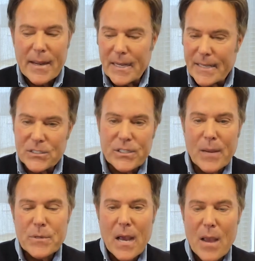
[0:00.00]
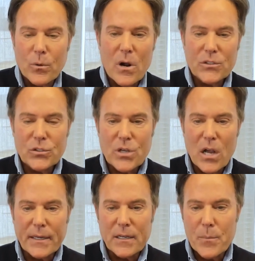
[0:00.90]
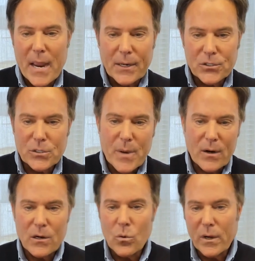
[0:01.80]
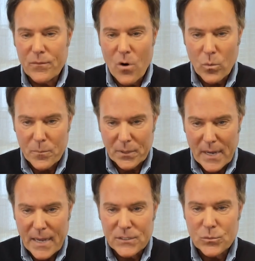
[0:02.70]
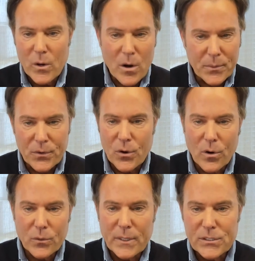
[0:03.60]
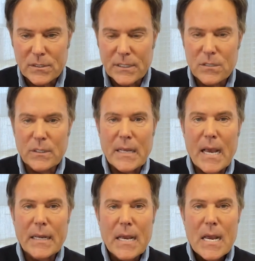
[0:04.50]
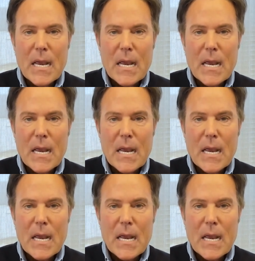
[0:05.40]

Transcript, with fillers: And at that same time, we're also talking to bankers about our going forward plans. We were up in New York recently doing that.